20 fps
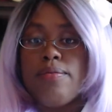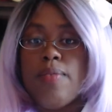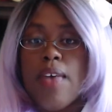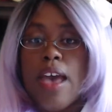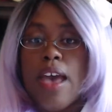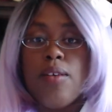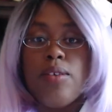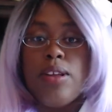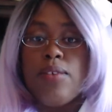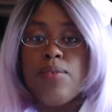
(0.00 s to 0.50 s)

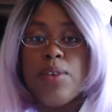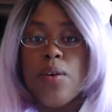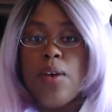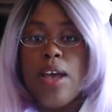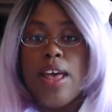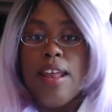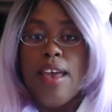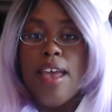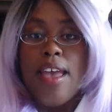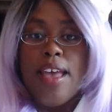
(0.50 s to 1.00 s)
I don't even know
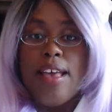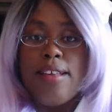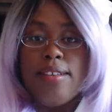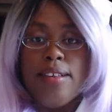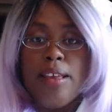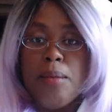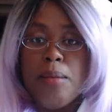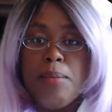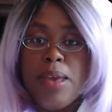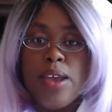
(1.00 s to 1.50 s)
how to ask
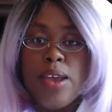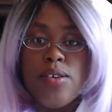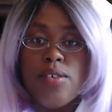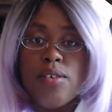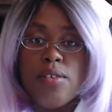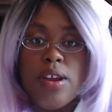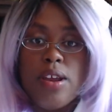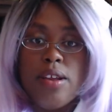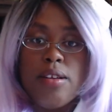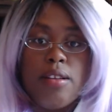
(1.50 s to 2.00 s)
in
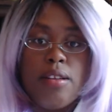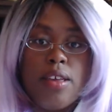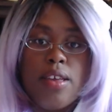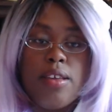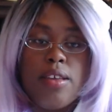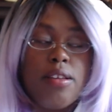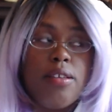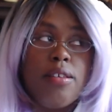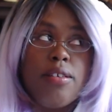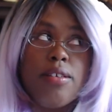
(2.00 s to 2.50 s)
Mandarin. Like,
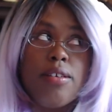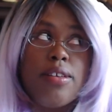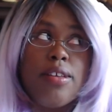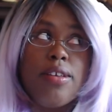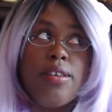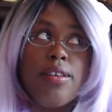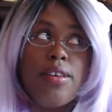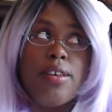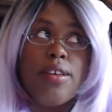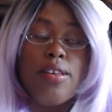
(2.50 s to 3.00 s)
uh,
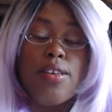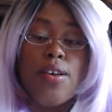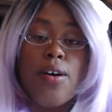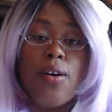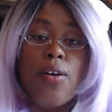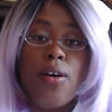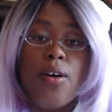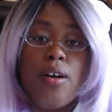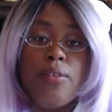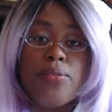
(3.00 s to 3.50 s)
could
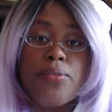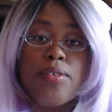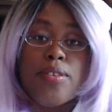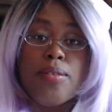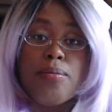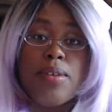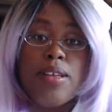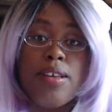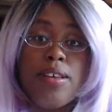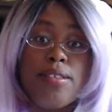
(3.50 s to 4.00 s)
y'all offer
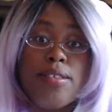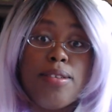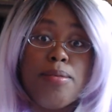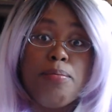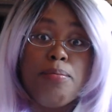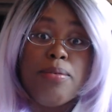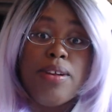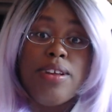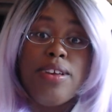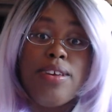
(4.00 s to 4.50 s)
some custom,
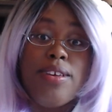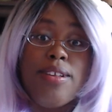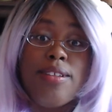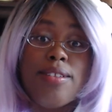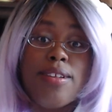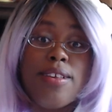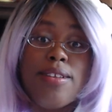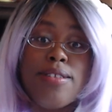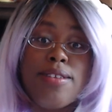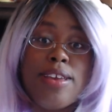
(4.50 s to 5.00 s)
please?
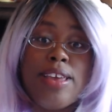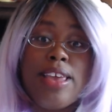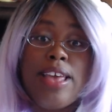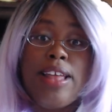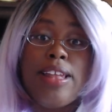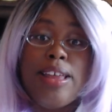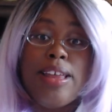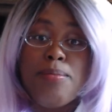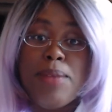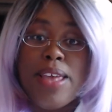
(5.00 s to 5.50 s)
Because you're
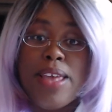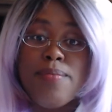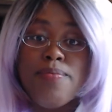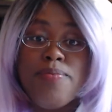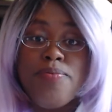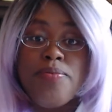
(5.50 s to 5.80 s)
killing me.